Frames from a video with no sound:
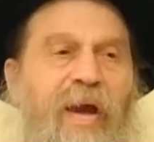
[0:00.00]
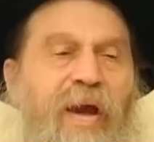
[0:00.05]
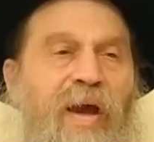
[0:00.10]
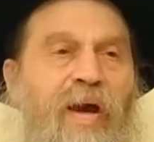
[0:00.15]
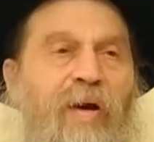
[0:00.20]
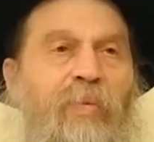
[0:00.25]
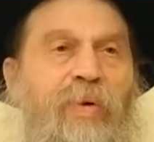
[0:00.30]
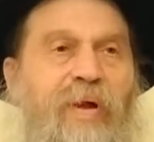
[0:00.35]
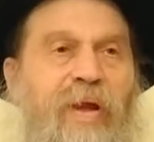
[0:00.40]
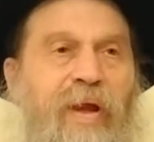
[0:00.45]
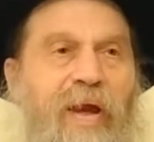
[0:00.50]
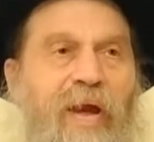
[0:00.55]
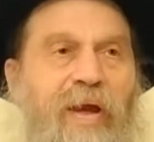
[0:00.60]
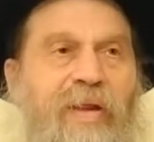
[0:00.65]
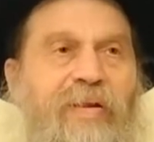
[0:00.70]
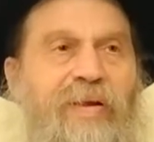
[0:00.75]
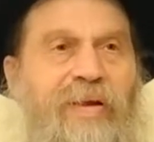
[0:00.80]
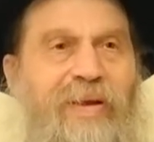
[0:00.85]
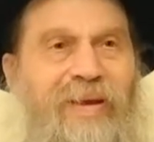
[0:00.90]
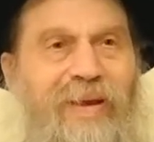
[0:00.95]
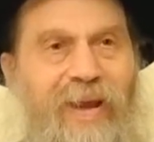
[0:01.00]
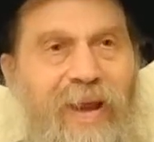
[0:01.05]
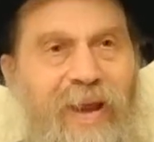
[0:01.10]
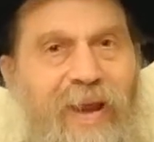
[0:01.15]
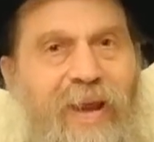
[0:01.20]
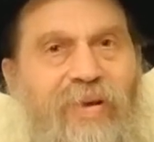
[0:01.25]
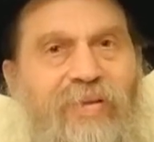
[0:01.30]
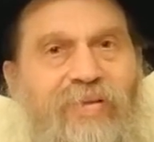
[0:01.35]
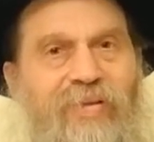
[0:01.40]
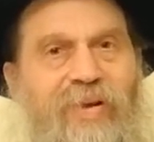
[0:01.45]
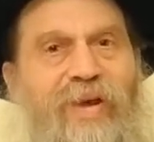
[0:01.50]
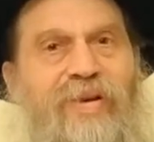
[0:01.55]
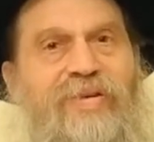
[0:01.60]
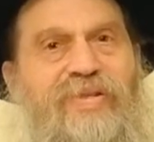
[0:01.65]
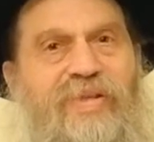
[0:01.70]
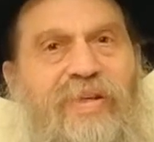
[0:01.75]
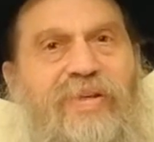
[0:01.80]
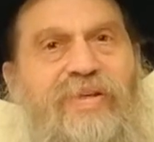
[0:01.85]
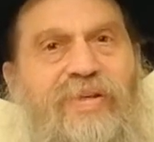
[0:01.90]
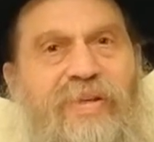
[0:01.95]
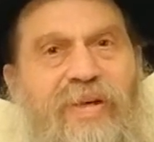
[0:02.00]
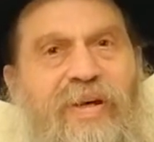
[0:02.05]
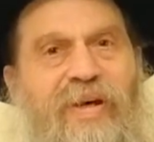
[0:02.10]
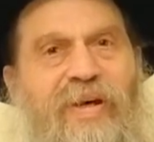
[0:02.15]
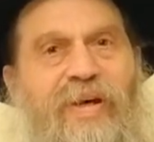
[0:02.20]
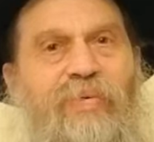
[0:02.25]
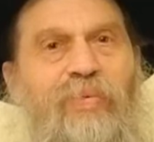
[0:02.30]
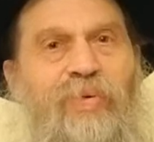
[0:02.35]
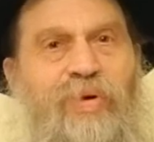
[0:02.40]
and we had 8 days this year,